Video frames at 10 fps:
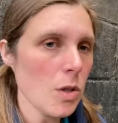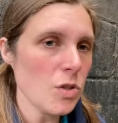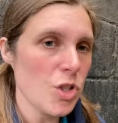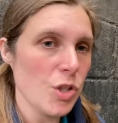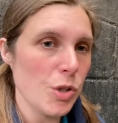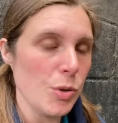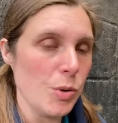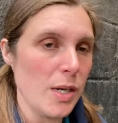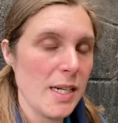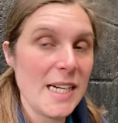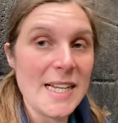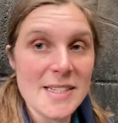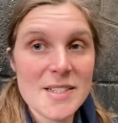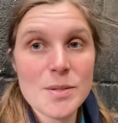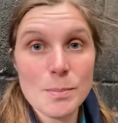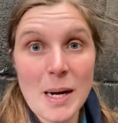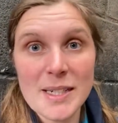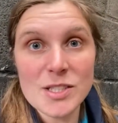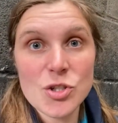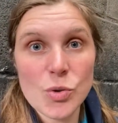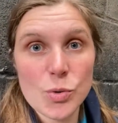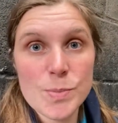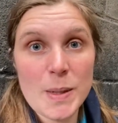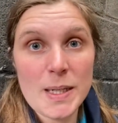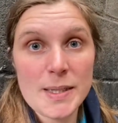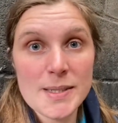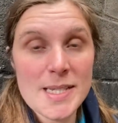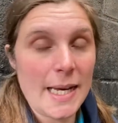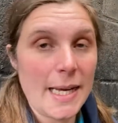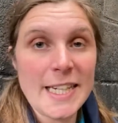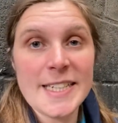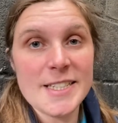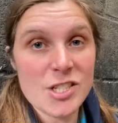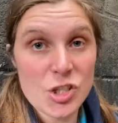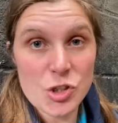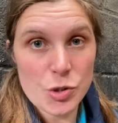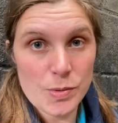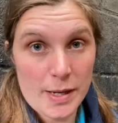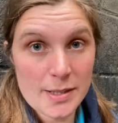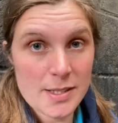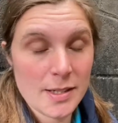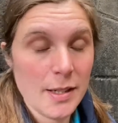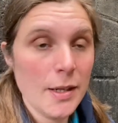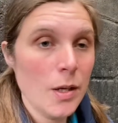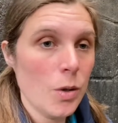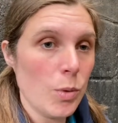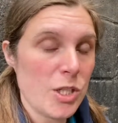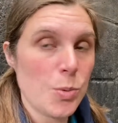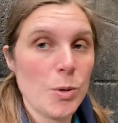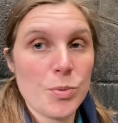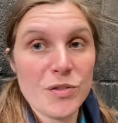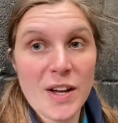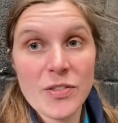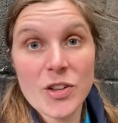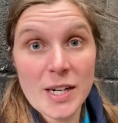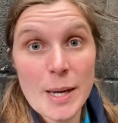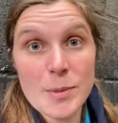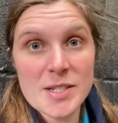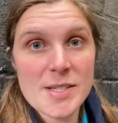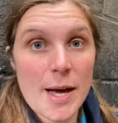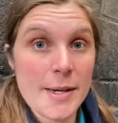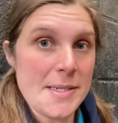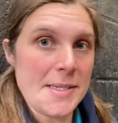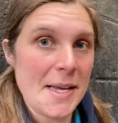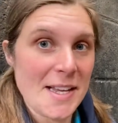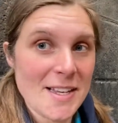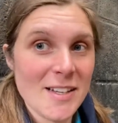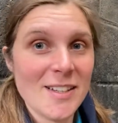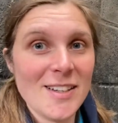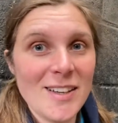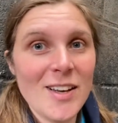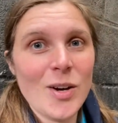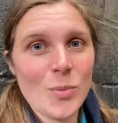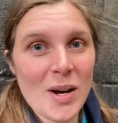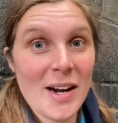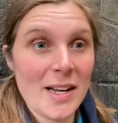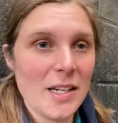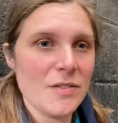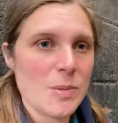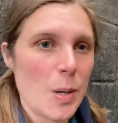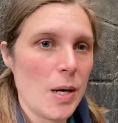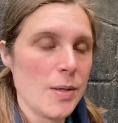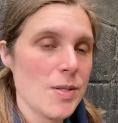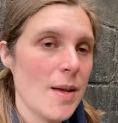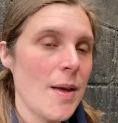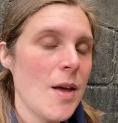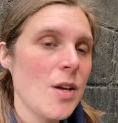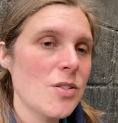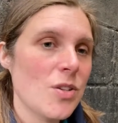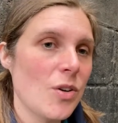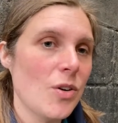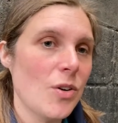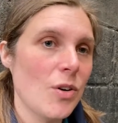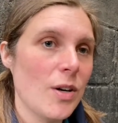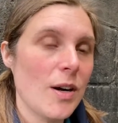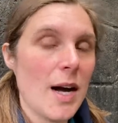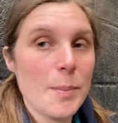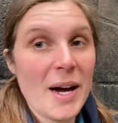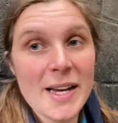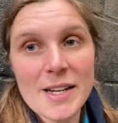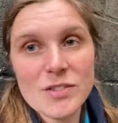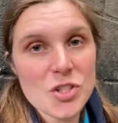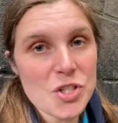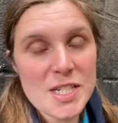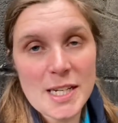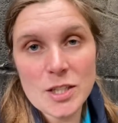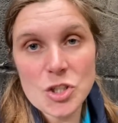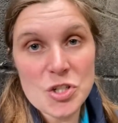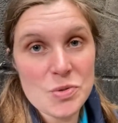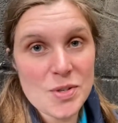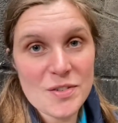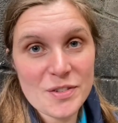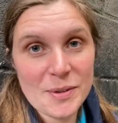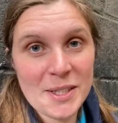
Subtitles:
to at least manage those bars, like at least do that, which will prevent the lameness that I see when I leave his bars. So I might even just take the shoes off.